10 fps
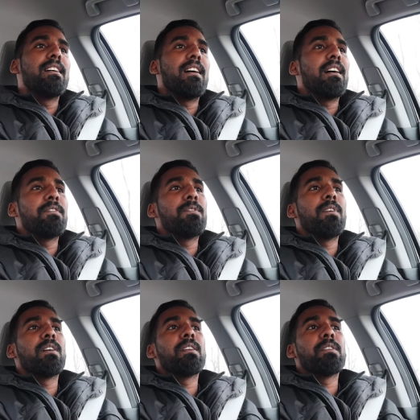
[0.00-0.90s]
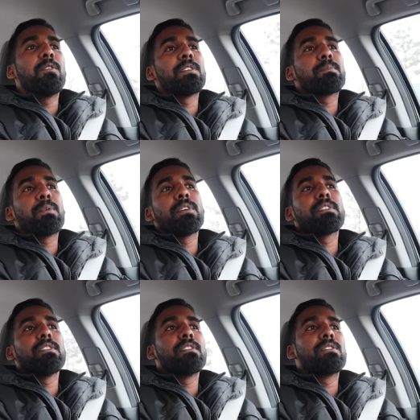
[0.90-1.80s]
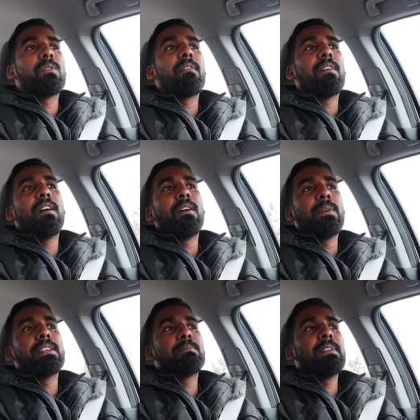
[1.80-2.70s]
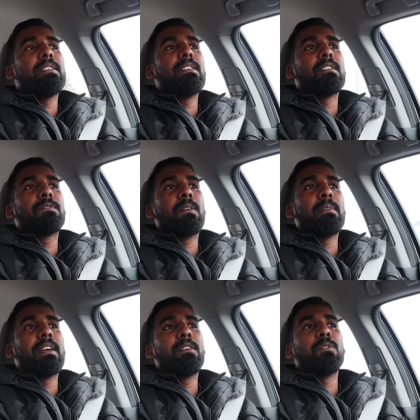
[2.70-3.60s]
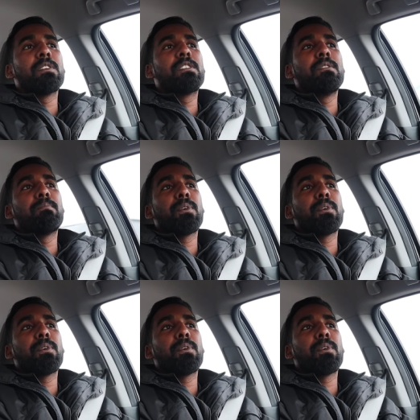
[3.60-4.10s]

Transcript: are for those persons who have always been there for me and those